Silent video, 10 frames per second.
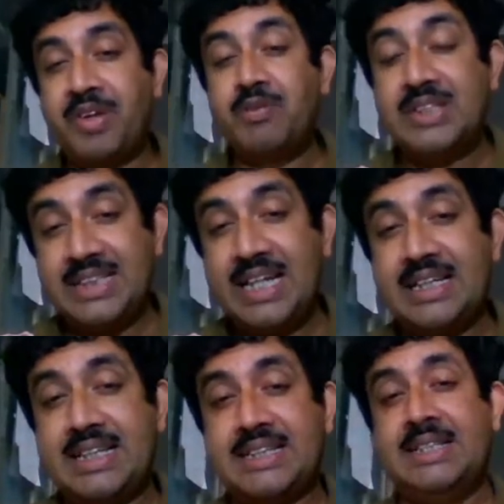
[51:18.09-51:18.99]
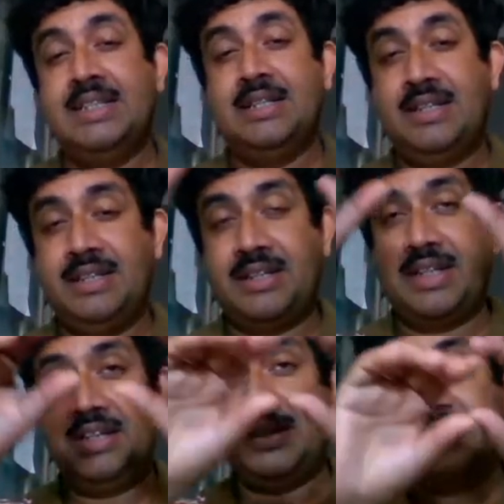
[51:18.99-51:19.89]
We say that
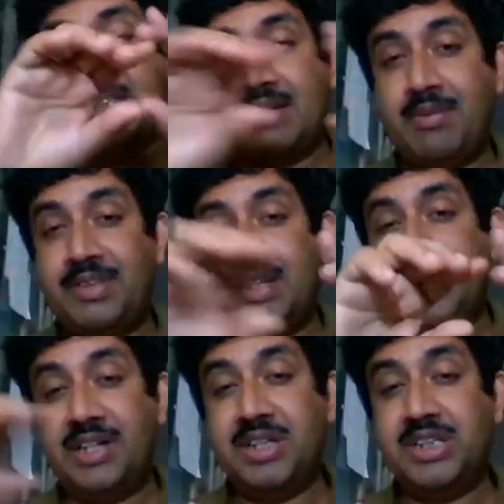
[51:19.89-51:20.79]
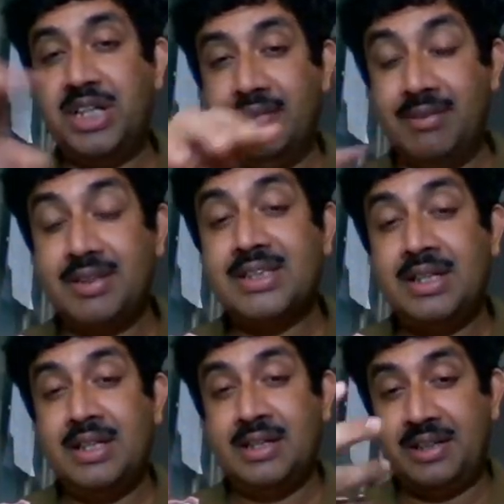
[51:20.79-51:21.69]
in some of the energy levels,
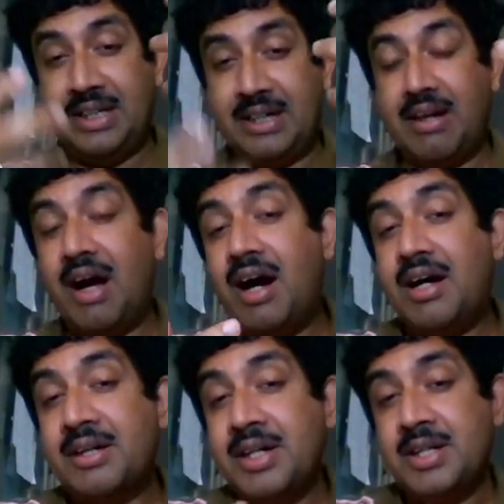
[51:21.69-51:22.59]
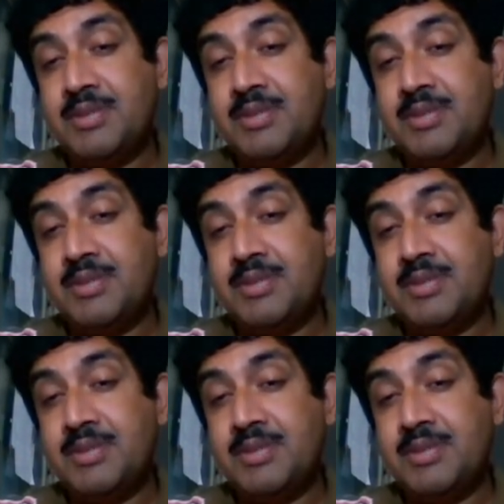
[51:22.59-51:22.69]
there are